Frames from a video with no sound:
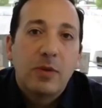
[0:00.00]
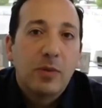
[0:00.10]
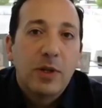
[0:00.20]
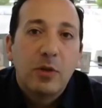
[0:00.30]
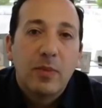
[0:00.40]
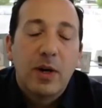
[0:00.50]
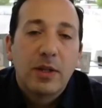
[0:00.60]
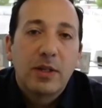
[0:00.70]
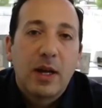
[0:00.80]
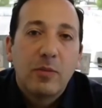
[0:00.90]
and we do them all
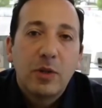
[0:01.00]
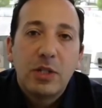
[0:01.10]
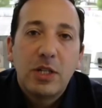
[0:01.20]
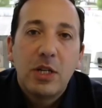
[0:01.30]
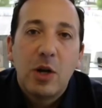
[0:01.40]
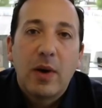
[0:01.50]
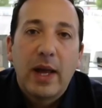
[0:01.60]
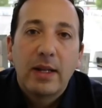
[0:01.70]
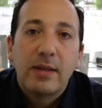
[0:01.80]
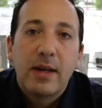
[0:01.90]
the time. We just need to know
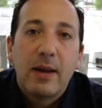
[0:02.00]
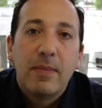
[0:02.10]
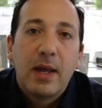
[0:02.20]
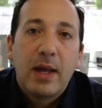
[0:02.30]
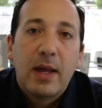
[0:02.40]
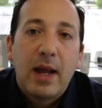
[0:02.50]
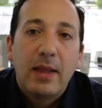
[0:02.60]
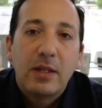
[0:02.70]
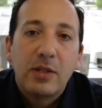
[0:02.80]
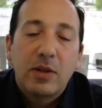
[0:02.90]
ahead of time. And
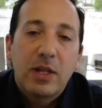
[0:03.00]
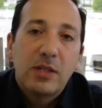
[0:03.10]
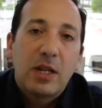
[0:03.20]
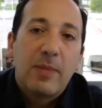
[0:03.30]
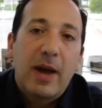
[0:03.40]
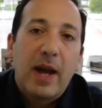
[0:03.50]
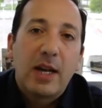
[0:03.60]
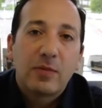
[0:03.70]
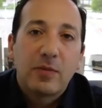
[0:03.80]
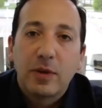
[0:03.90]
then, so let's say you buy a
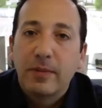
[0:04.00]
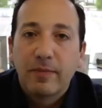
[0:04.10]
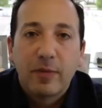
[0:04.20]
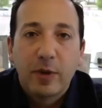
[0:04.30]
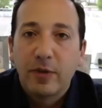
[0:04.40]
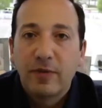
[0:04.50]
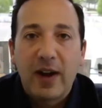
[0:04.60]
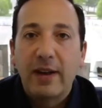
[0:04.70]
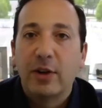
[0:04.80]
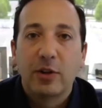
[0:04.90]
house for
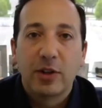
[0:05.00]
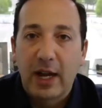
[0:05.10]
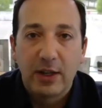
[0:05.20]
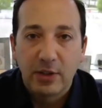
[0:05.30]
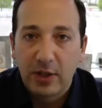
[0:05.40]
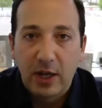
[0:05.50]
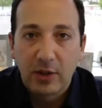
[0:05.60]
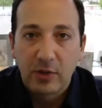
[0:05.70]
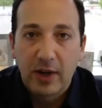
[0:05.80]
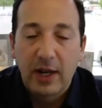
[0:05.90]
$500,000,
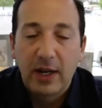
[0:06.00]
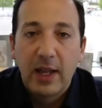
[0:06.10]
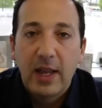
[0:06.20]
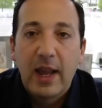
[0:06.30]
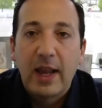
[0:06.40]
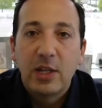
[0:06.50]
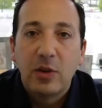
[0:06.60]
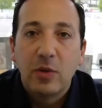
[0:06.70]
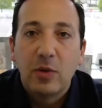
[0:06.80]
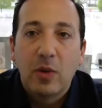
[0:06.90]
right? And
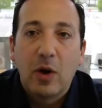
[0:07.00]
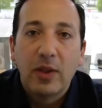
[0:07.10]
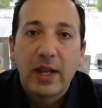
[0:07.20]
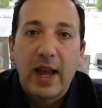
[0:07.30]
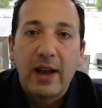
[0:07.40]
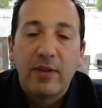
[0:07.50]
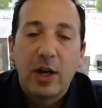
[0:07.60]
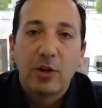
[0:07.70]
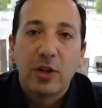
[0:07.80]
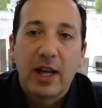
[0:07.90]
you only have
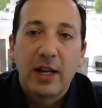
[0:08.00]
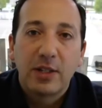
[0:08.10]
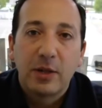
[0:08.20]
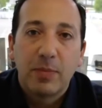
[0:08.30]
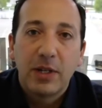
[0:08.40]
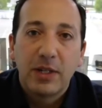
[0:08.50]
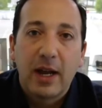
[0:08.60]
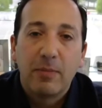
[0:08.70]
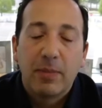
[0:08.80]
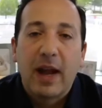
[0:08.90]
$100,000 to put
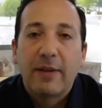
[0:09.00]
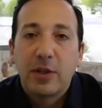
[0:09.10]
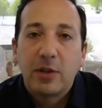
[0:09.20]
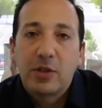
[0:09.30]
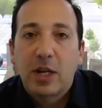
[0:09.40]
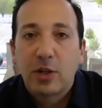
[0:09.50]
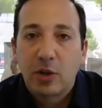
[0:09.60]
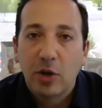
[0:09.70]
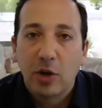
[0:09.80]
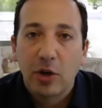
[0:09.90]
down, but after you sell your
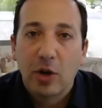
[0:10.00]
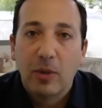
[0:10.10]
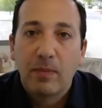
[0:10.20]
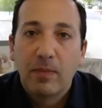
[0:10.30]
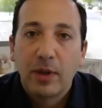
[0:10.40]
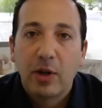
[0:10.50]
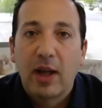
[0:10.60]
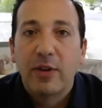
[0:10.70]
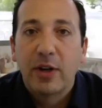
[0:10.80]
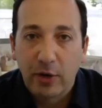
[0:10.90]
current home, you'll
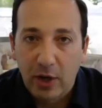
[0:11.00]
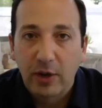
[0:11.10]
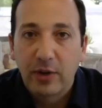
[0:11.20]
have another $100,000.